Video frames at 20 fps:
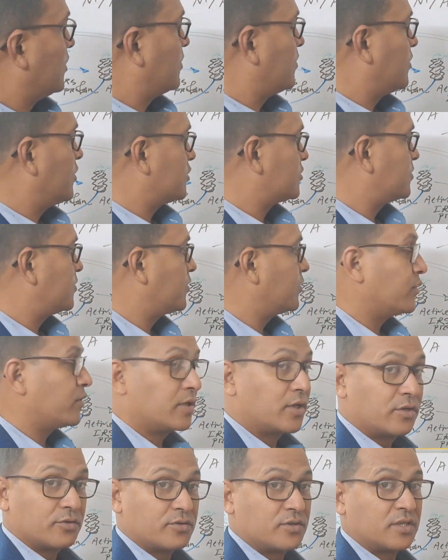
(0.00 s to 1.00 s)

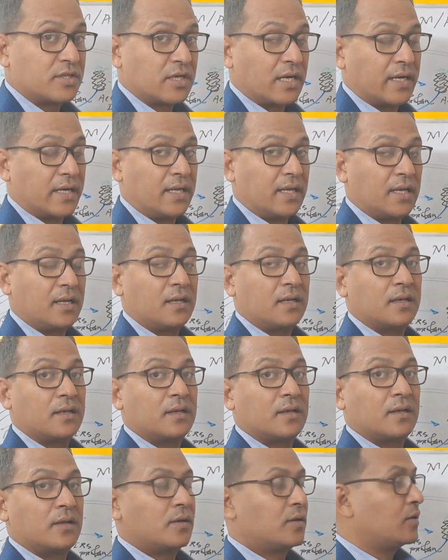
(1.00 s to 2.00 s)
phosphoinositidyl
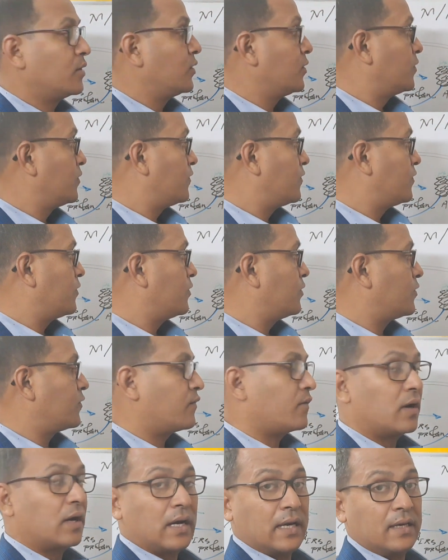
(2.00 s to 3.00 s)

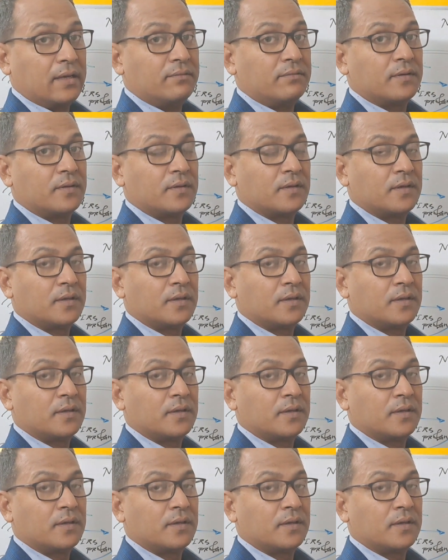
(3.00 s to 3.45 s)
4,5